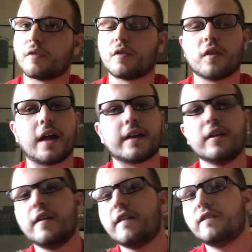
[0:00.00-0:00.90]
for like
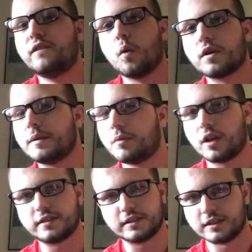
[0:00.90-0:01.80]
40
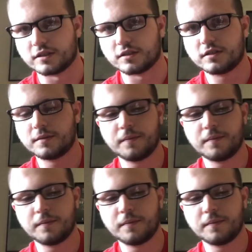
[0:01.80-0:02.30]
plus years.